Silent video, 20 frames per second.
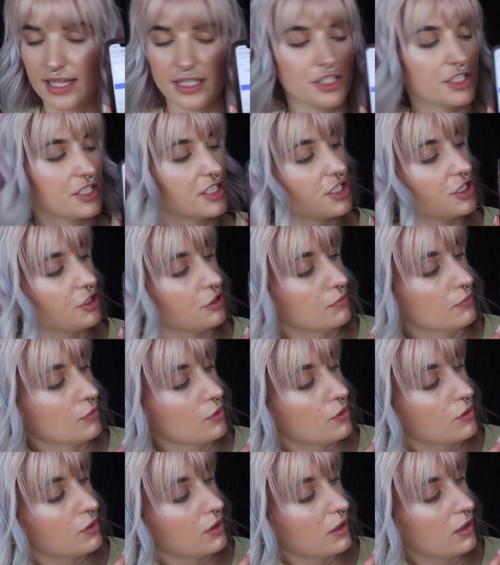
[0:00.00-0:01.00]
And then just two
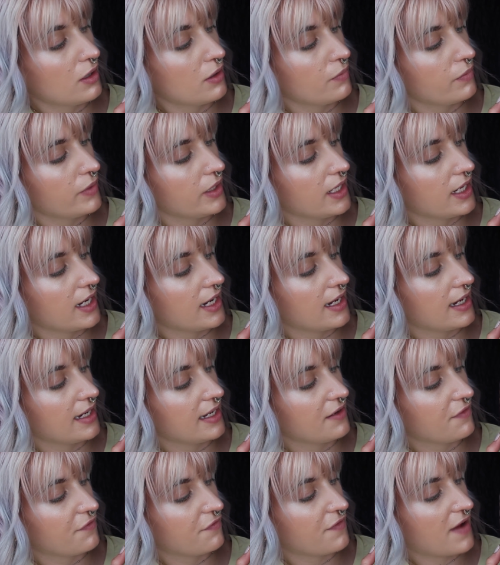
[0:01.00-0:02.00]
more. We
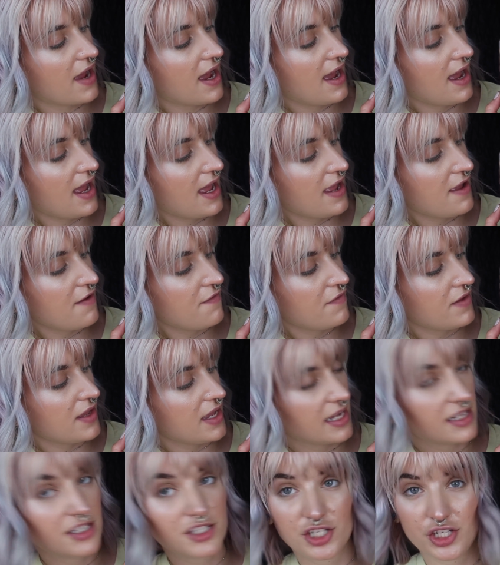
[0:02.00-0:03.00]
got five
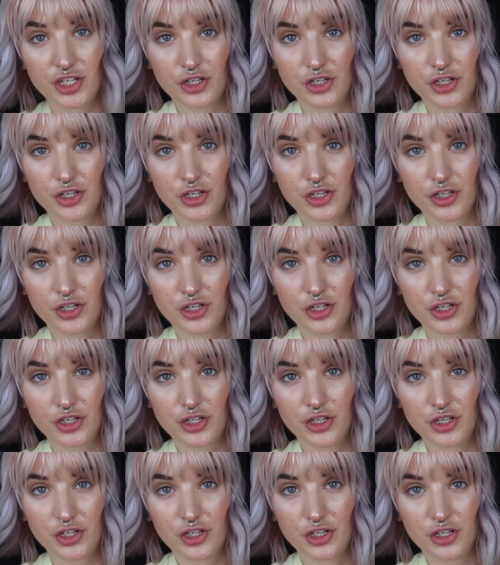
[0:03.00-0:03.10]
and